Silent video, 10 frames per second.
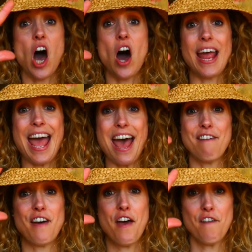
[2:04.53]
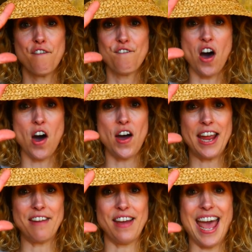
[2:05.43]
I have
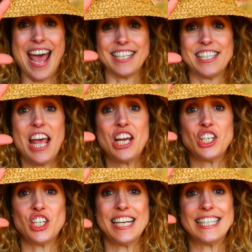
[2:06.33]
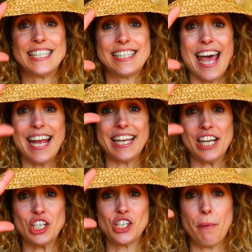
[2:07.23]
five hats. J'ai
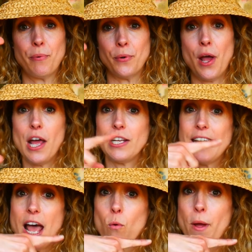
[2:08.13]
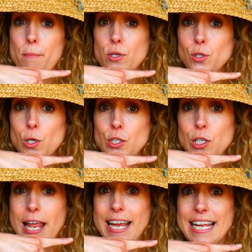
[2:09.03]
cinq chapeaux. Now, when Monsieur le
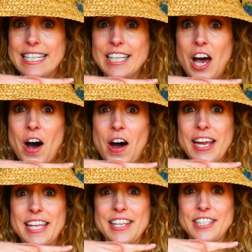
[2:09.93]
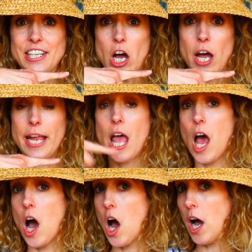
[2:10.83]
Soleil is high in the sky,
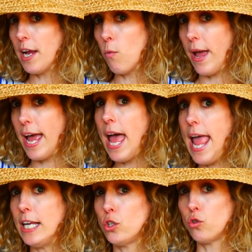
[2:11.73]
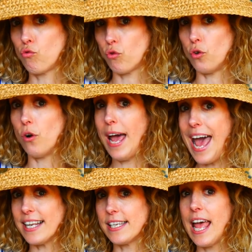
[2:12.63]
I wear a straw
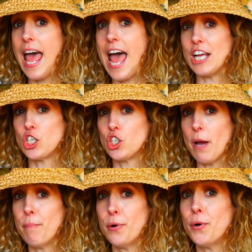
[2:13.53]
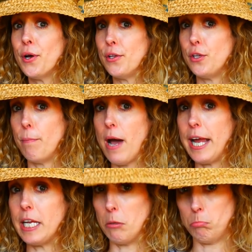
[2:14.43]
hat, un chapeau de
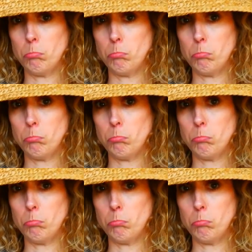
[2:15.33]
paille.